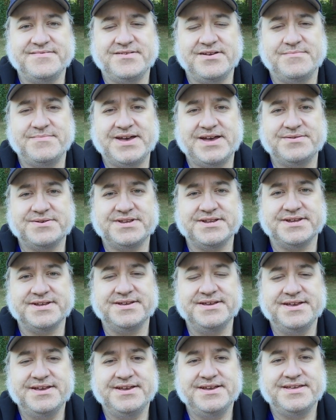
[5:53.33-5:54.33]
about
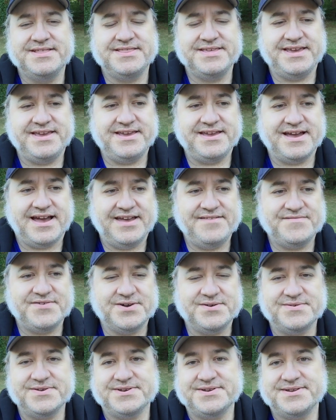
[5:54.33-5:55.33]
the
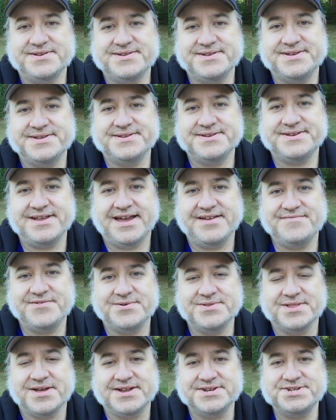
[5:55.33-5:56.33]

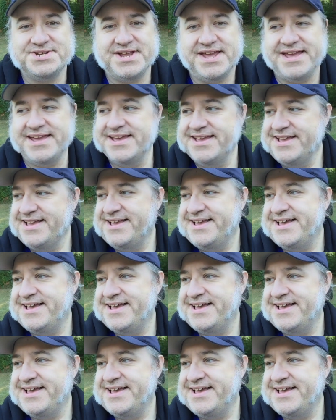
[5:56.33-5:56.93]
iPhone launch day.